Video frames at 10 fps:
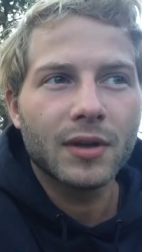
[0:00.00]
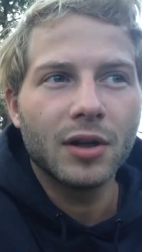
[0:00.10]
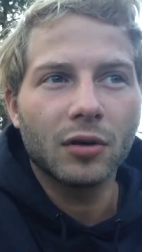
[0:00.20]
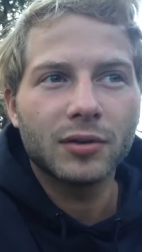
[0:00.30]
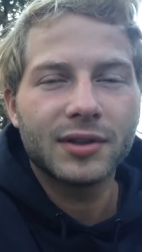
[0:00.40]
You
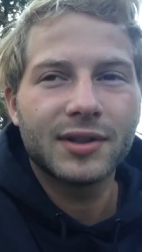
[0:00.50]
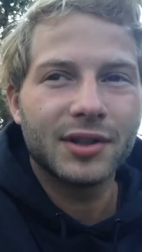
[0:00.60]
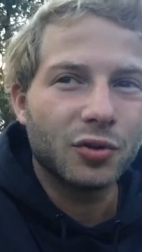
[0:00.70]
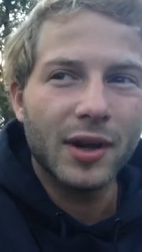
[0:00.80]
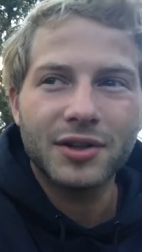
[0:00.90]
know,
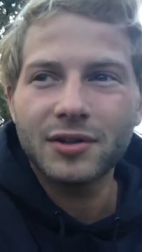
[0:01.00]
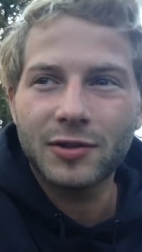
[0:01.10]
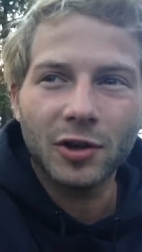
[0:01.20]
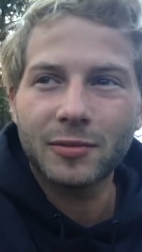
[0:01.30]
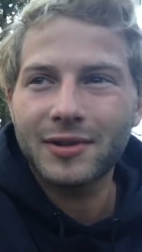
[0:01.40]
situations,
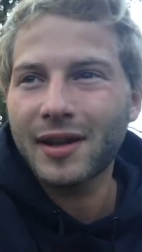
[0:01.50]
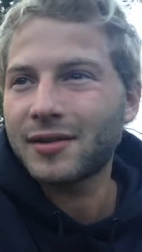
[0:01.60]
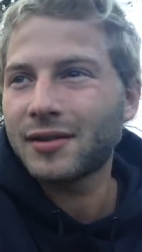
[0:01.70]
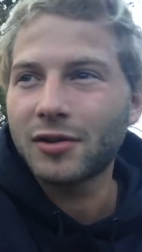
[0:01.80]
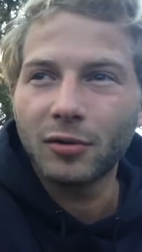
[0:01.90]

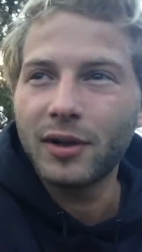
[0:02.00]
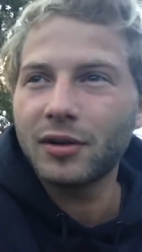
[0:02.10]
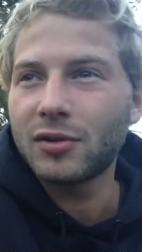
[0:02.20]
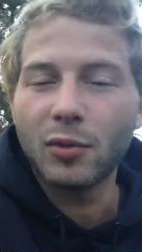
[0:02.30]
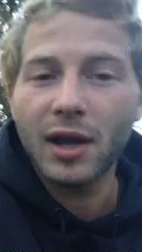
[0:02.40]
circumstances,
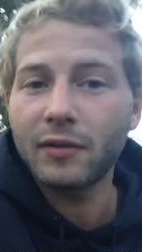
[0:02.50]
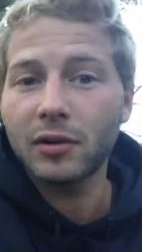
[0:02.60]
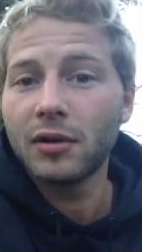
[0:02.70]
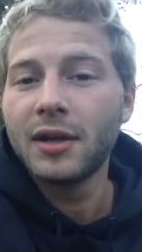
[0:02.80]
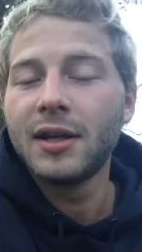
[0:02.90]
careers,
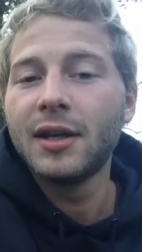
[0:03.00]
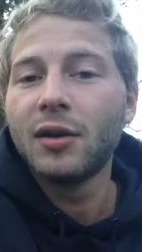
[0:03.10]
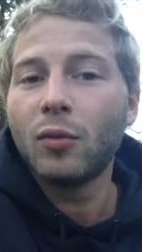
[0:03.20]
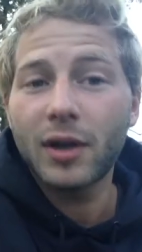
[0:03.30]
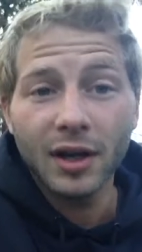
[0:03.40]
whatever
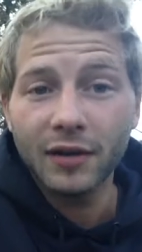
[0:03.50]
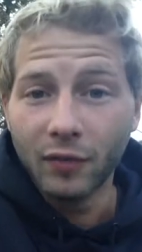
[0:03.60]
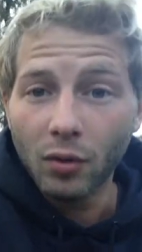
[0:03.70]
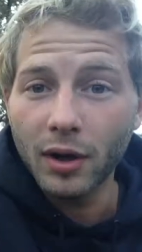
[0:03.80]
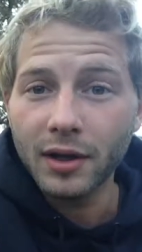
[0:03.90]
what can I
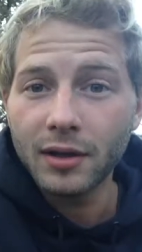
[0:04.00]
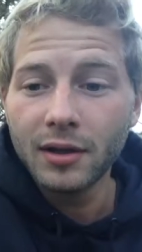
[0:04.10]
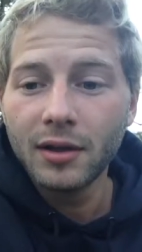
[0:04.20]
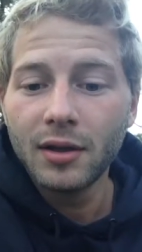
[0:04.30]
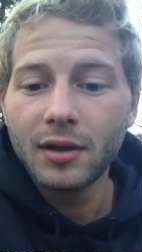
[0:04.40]
avoid
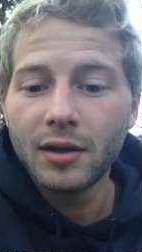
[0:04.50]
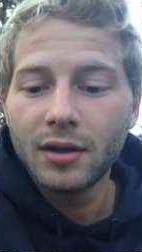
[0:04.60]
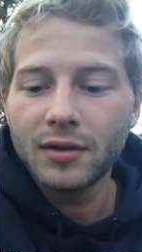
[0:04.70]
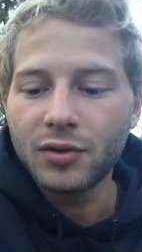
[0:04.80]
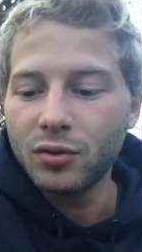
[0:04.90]

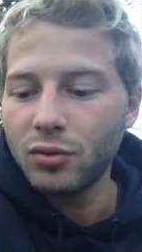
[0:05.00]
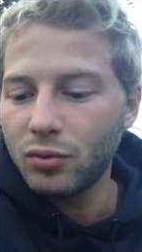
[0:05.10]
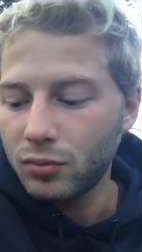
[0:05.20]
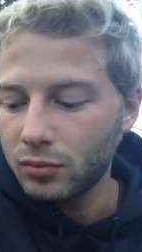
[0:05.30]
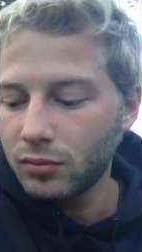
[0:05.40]

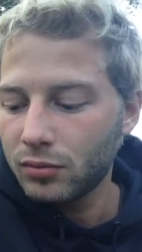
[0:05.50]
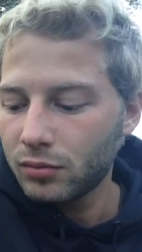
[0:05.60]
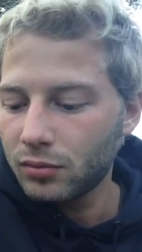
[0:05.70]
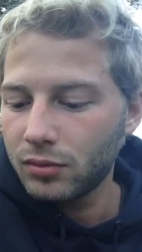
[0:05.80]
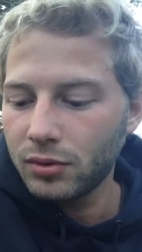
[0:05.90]
to,
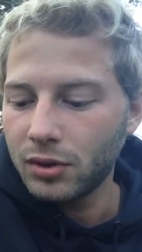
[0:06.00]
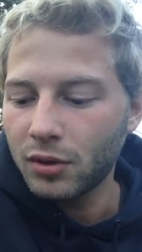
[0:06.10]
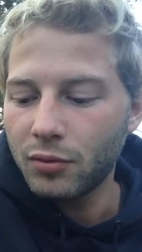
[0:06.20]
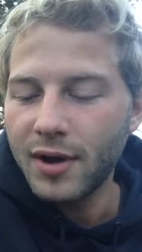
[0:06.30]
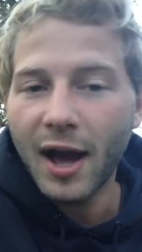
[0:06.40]
you
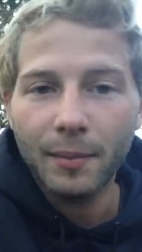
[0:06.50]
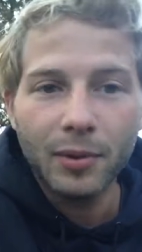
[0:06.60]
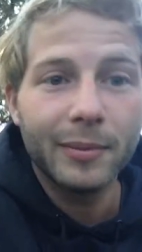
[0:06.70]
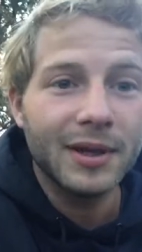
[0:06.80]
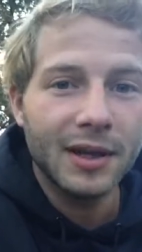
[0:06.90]
know, not
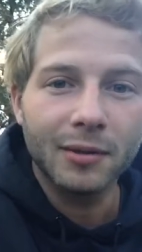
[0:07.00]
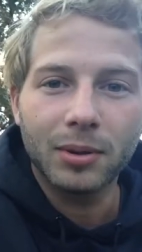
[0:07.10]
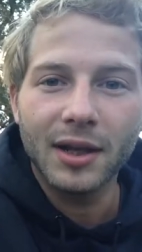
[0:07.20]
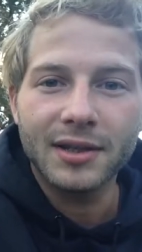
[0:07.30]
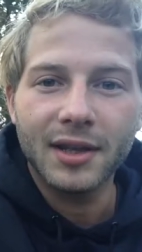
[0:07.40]
put me in a
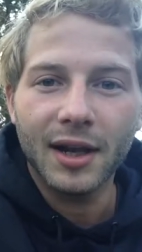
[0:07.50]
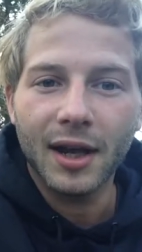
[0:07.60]
place that